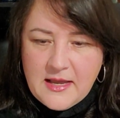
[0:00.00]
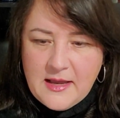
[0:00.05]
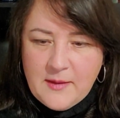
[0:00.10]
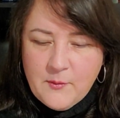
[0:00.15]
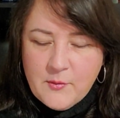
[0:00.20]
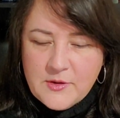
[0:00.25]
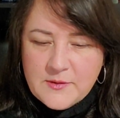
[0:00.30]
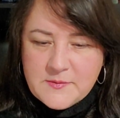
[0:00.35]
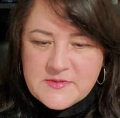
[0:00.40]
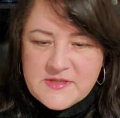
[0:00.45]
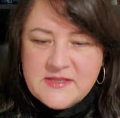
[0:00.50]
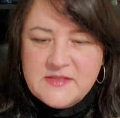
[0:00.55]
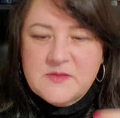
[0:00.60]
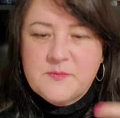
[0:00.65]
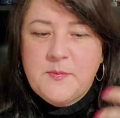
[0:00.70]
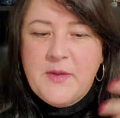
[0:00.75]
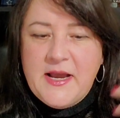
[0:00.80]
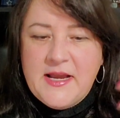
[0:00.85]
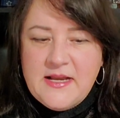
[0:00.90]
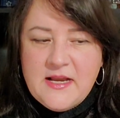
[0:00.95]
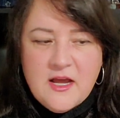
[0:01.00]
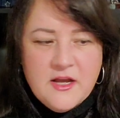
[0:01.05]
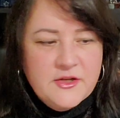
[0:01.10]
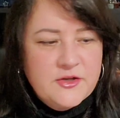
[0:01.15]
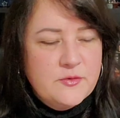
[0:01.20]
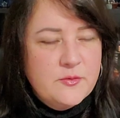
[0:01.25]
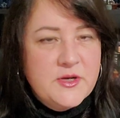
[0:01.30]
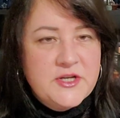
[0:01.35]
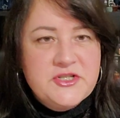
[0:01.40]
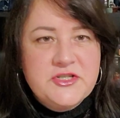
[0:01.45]
What I'm saying is, by
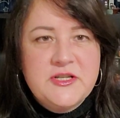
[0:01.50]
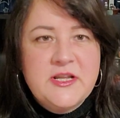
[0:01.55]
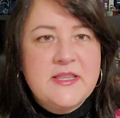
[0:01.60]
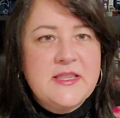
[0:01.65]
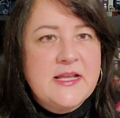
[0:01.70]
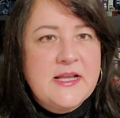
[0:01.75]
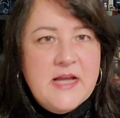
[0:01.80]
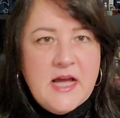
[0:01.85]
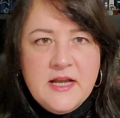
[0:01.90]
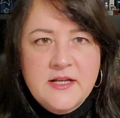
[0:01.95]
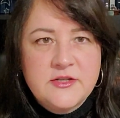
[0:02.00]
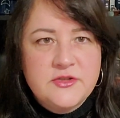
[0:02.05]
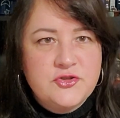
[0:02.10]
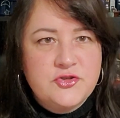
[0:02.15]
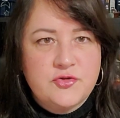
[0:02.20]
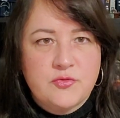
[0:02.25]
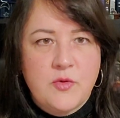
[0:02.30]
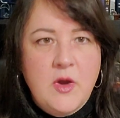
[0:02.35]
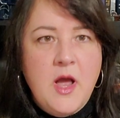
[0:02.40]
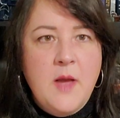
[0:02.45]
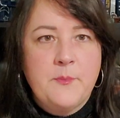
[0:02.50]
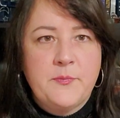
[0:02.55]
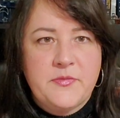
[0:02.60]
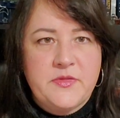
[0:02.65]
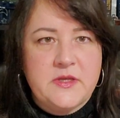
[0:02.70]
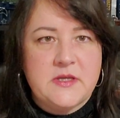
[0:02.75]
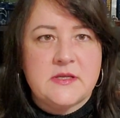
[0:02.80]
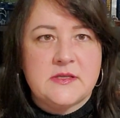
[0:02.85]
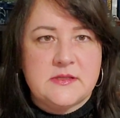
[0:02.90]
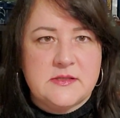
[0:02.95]
Inauguration Day, they got to drop
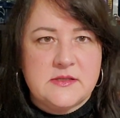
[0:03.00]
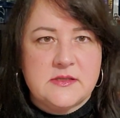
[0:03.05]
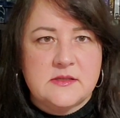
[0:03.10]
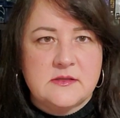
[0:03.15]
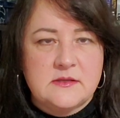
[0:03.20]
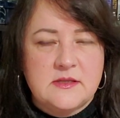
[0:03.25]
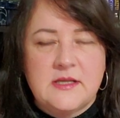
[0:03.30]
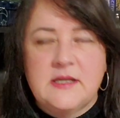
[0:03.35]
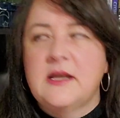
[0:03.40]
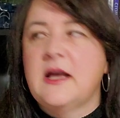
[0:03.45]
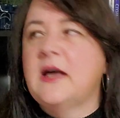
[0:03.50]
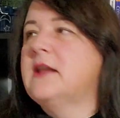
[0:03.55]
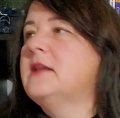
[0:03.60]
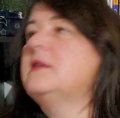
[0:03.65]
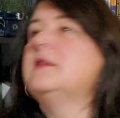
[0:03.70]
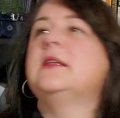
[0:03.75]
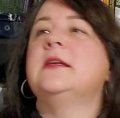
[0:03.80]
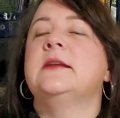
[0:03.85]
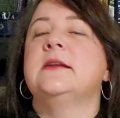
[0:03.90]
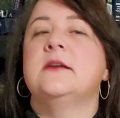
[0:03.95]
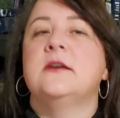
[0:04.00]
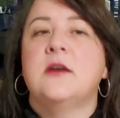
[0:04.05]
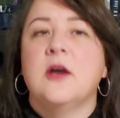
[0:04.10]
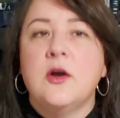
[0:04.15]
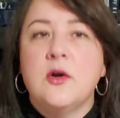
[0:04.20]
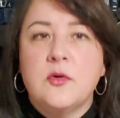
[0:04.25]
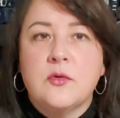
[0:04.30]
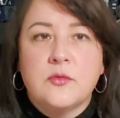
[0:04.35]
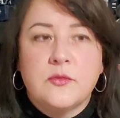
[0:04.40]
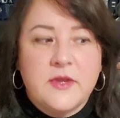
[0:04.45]
this. They got to let it
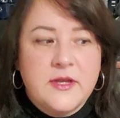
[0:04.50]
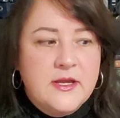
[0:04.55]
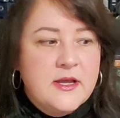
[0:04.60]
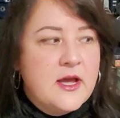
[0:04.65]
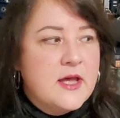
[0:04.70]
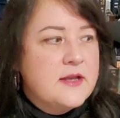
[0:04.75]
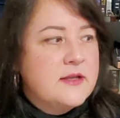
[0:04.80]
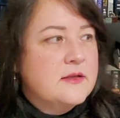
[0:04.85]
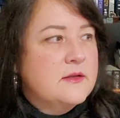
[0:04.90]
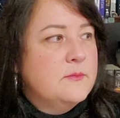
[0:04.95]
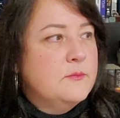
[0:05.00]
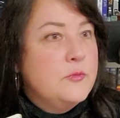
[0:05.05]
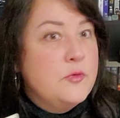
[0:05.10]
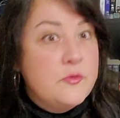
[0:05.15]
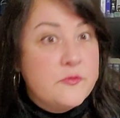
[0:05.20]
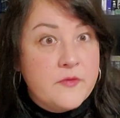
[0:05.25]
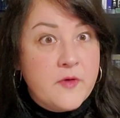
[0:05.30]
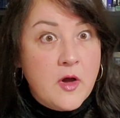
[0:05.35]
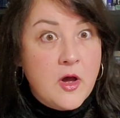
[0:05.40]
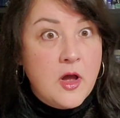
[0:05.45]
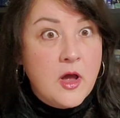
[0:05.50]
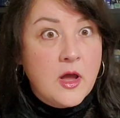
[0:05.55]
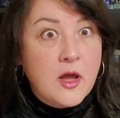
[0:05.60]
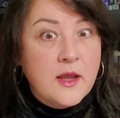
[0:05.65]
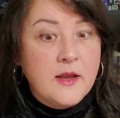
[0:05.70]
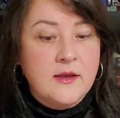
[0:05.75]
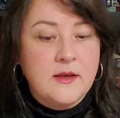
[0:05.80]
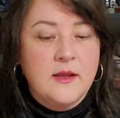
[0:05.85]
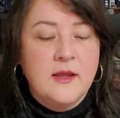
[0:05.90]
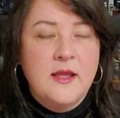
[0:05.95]
go. They got to move
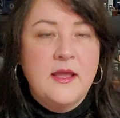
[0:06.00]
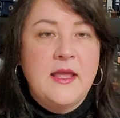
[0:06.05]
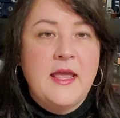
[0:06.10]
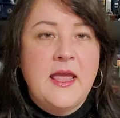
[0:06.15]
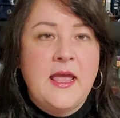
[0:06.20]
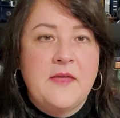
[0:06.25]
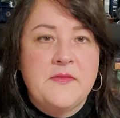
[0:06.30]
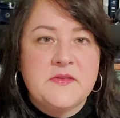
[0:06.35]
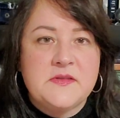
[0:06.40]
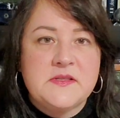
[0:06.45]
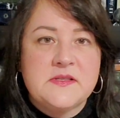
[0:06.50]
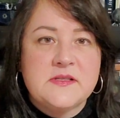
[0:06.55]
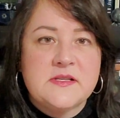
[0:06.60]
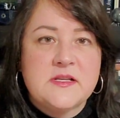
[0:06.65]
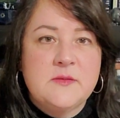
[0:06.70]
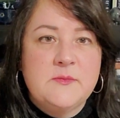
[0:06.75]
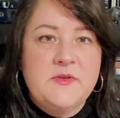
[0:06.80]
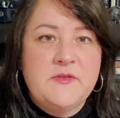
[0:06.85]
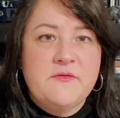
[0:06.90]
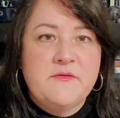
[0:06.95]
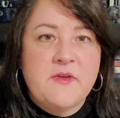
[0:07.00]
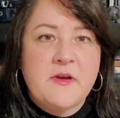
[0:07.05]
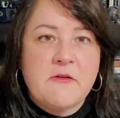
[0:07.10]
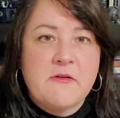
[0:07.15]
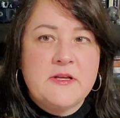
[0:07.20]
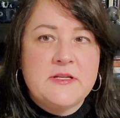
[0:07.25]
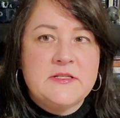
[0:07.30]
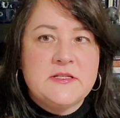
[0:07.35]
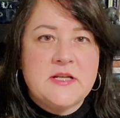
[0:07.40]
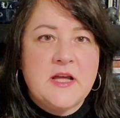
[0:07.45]
on. And this is going to be
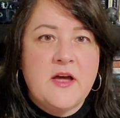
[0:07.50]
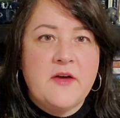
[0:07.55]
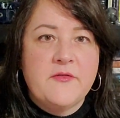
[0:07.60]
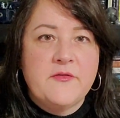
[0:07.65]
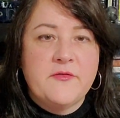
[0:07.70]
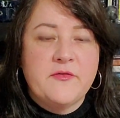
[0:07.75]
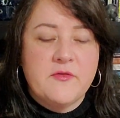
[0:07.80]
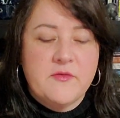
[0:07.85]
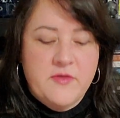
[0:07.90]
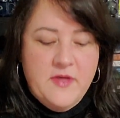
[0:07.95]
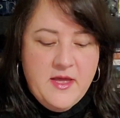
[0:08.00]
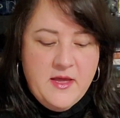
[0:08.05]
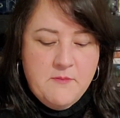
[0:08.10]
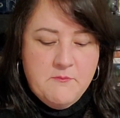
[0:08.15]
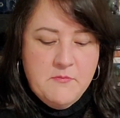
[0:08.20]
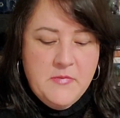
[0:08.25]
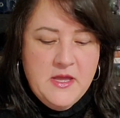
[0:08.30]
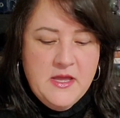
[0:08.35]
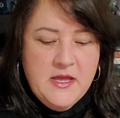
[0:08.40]
very tough for them.